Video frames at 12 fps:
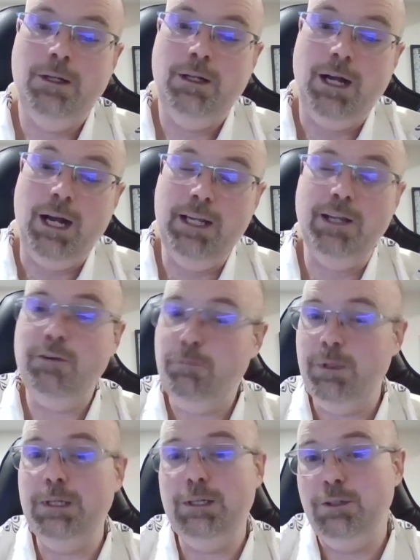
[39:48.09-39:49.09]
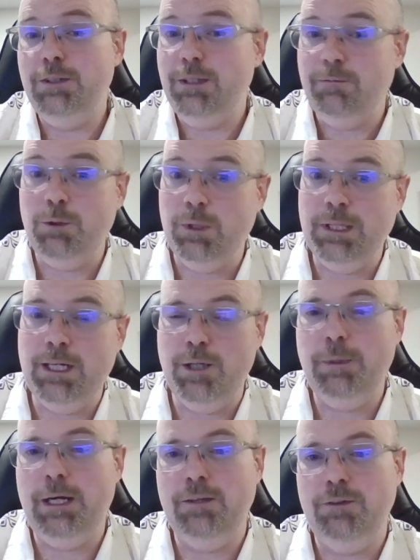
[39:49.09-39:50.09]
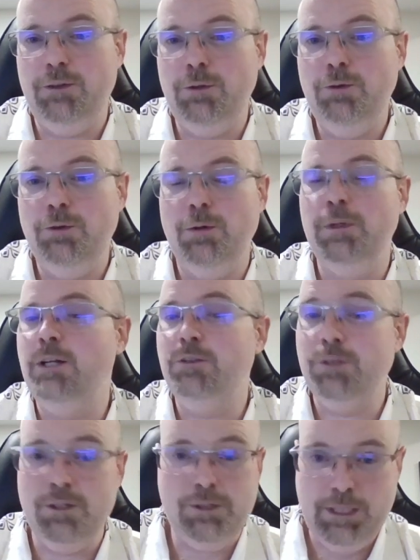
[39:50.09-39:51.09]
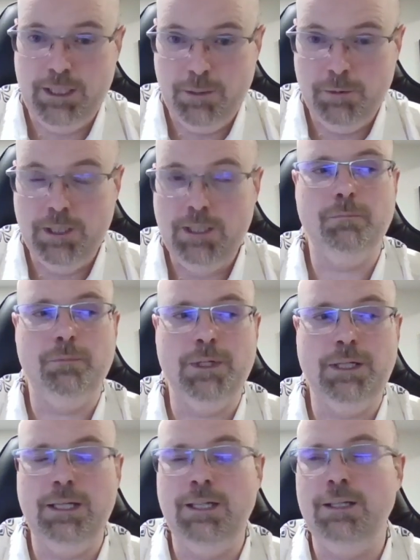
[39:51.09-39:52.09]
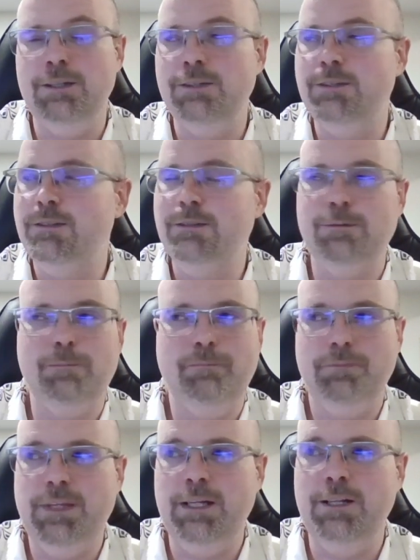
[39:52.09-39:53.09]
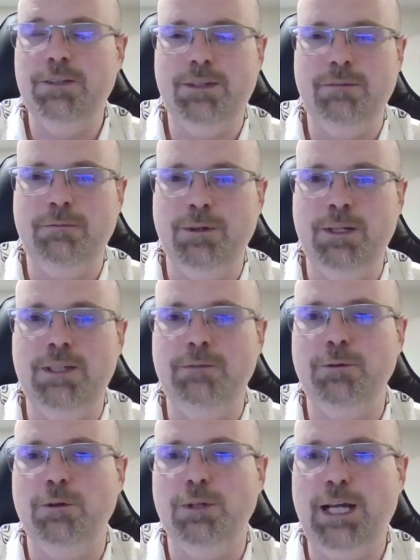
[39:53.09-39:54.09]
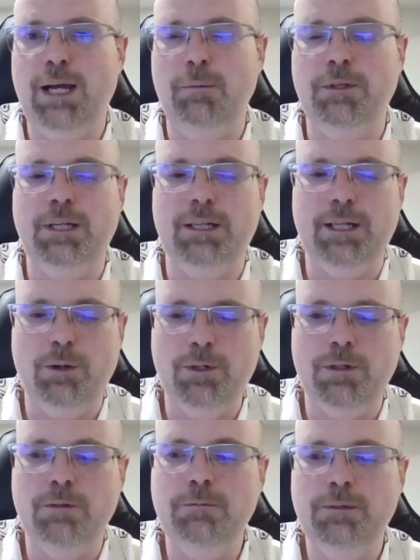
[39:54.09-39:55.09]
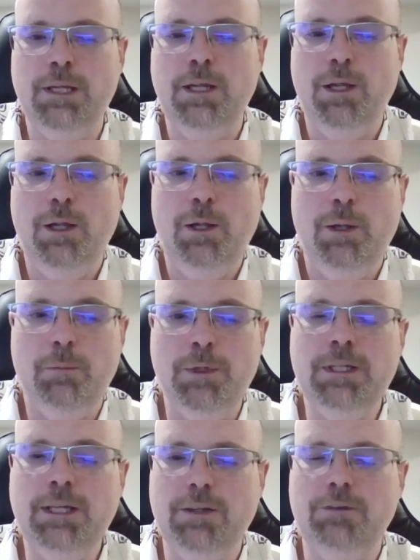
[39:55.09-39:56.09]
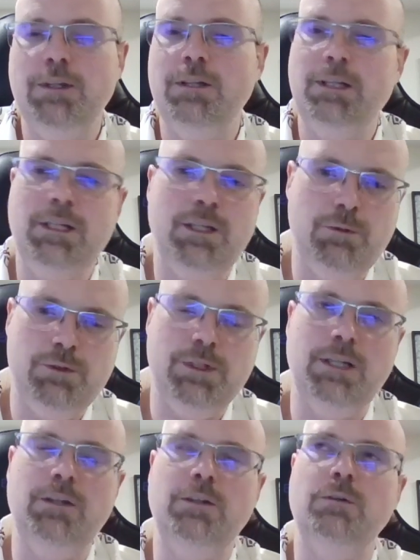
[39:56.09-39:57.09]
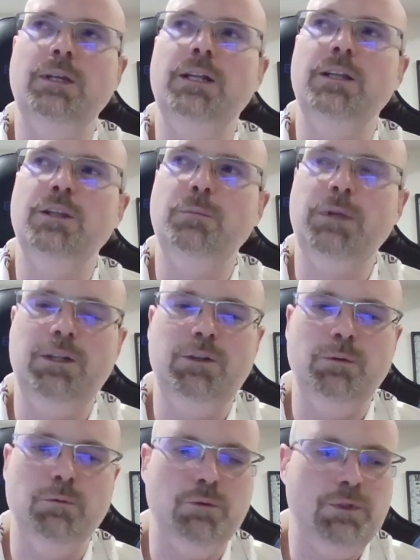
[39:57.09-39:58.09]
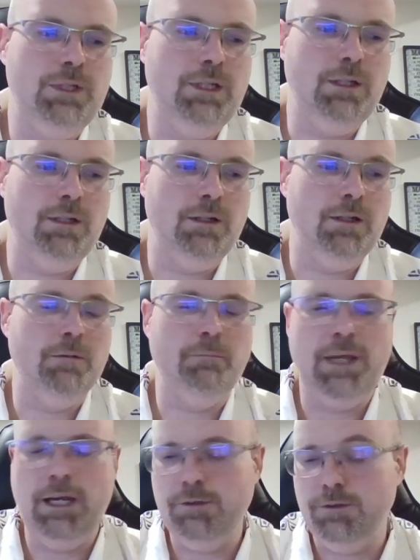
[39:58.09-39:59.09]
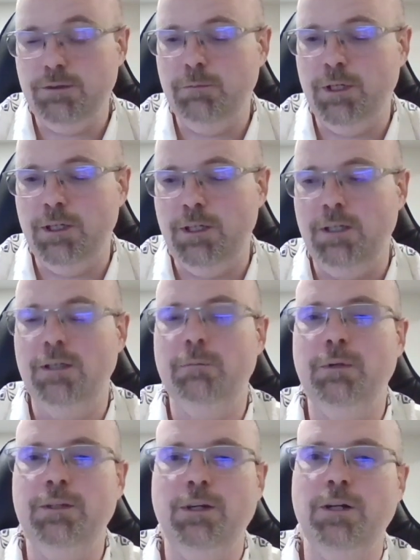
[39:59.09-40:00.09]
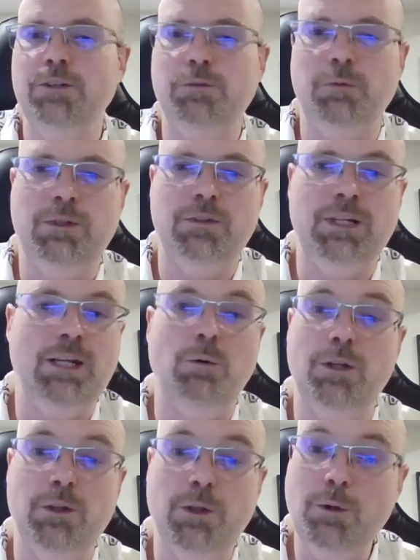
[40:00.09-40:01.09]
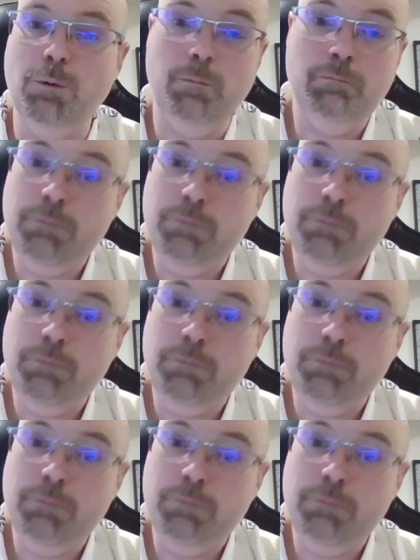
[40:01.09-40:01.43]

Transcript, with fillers: I have been guilty of doing that in the past too, so I'm not judging anybody, but it is it is a very difficult habit to get out of but yes, like you said, you know, getting them into a routine. Uh, actually, my uh, my daughter just went to Taekwondo.